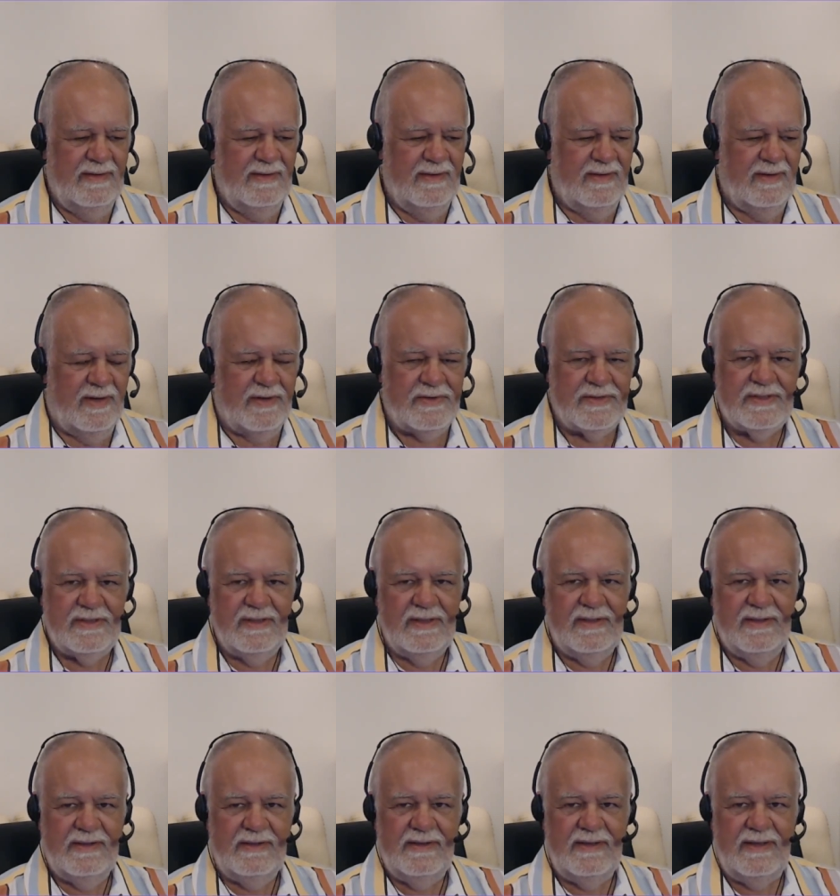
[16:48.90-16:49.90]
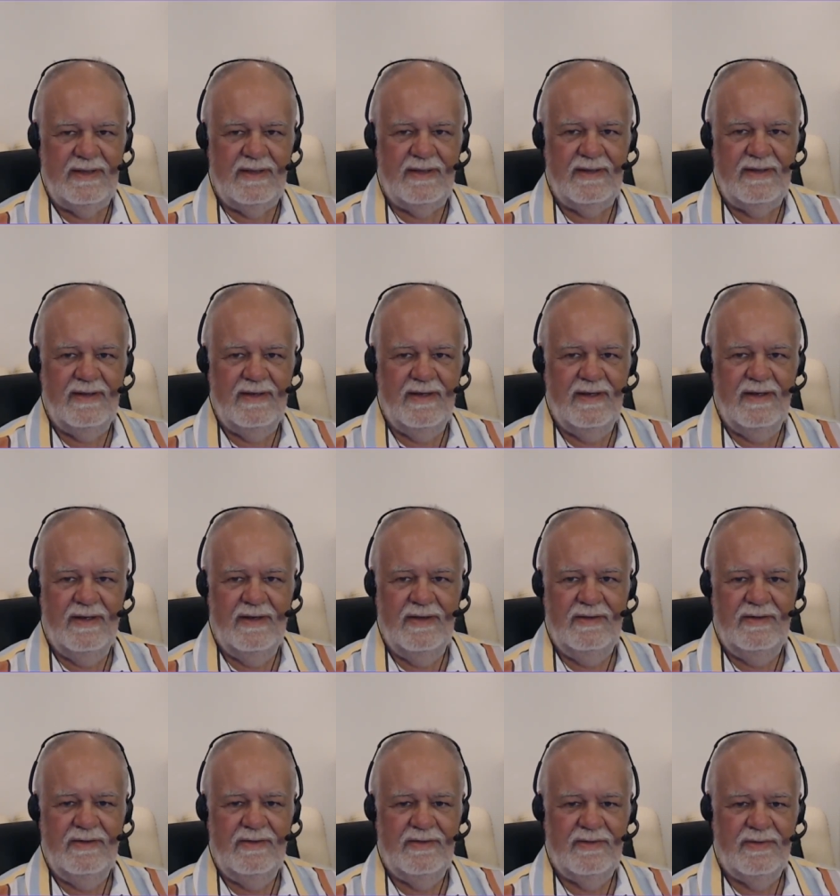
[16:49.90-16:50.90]
hostility
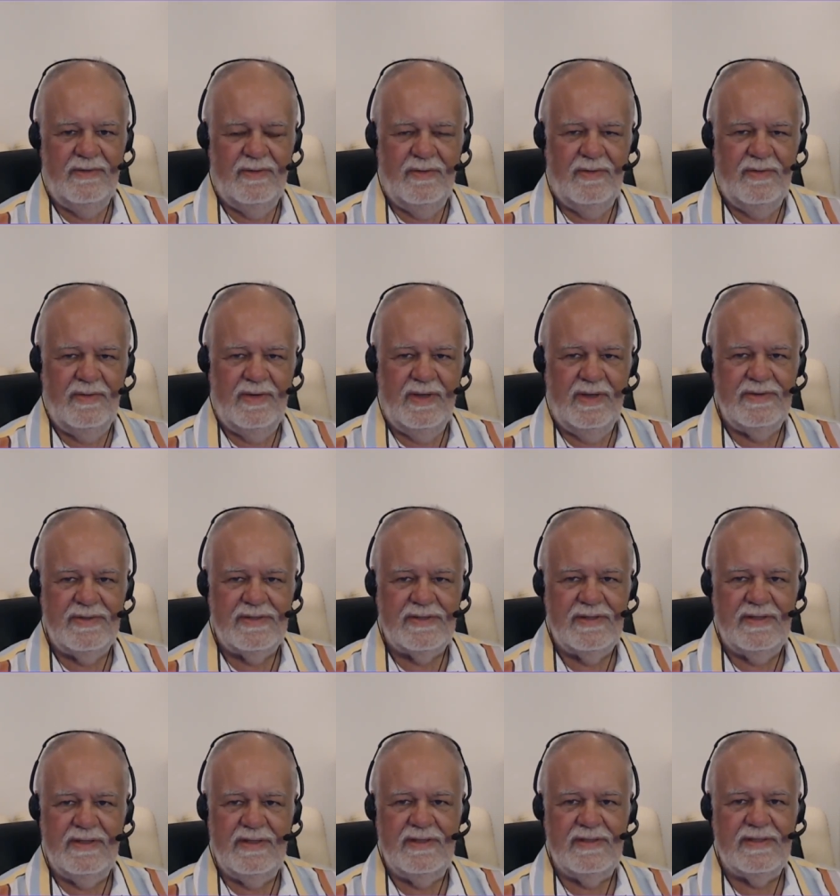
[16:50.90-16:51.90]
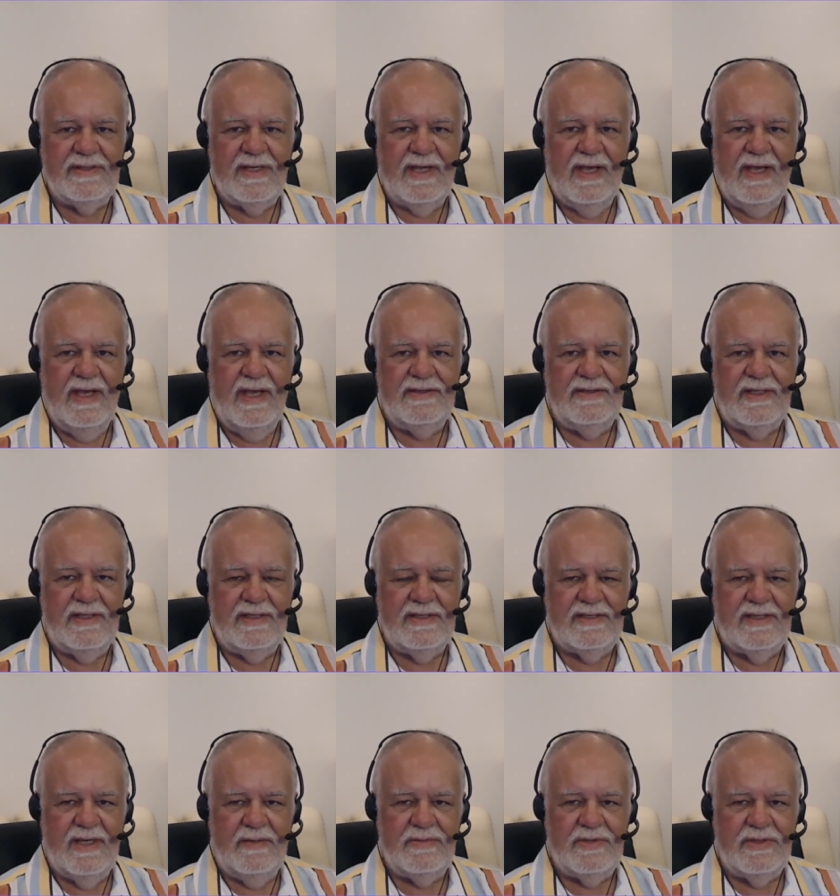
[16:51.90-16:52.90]
and all those things as
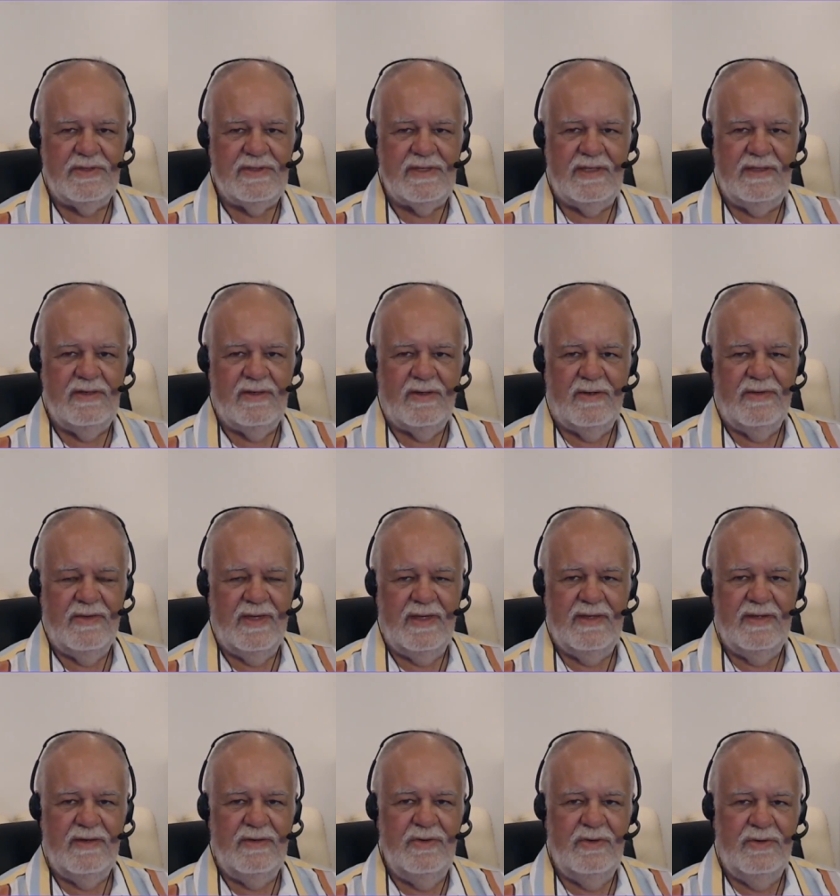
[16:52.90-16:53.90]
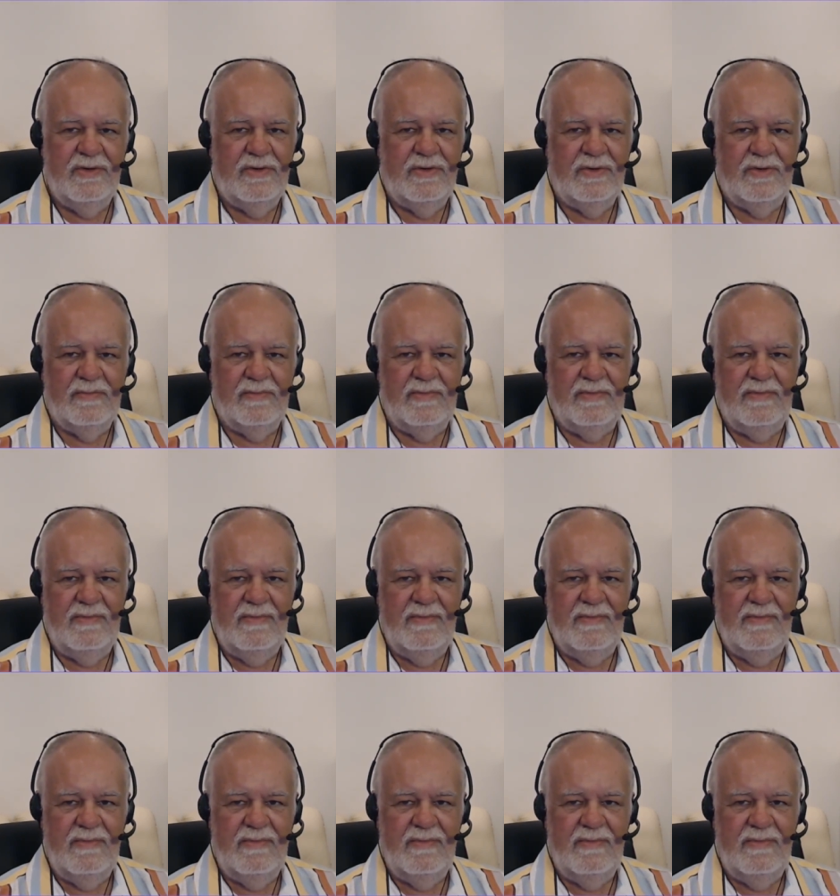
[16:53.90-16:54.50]
exceptions. They're not. They're the norm.